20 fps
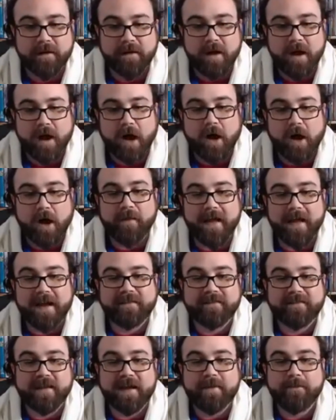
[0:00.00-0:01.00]
On
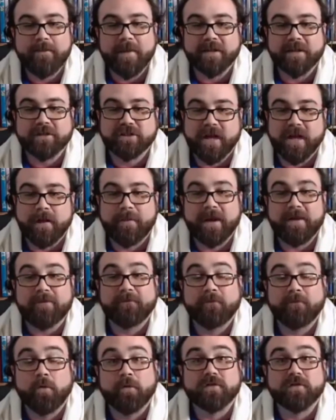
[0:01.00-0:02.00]
that day, Beit Shammai
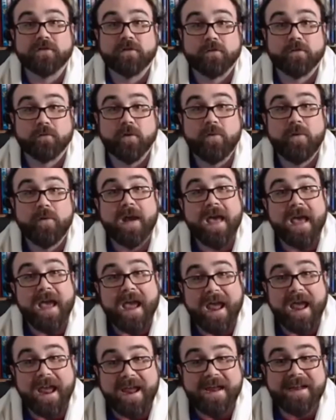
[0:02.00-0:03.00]
forced through
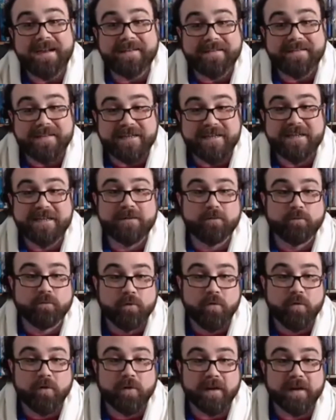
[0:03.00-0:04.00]
18
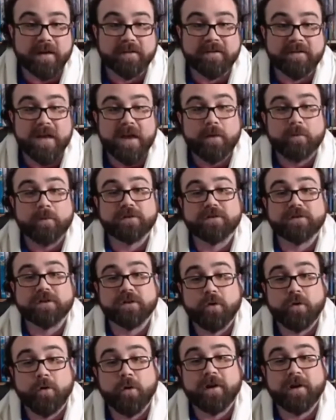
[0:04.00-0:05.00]
rulings, which the
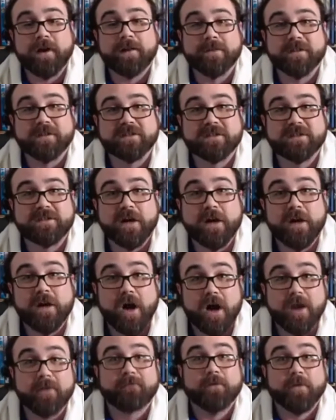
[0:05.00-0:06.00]
court had been stuck
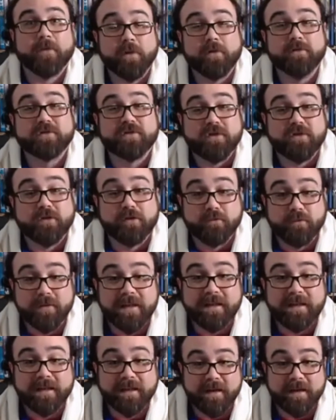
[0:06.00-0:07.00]
on for those 3
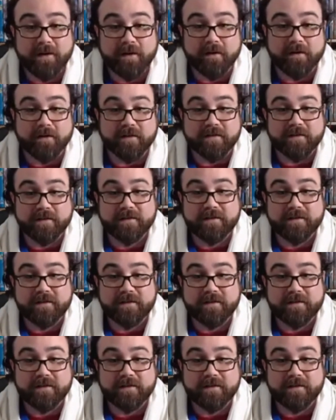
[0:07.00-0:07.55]
years.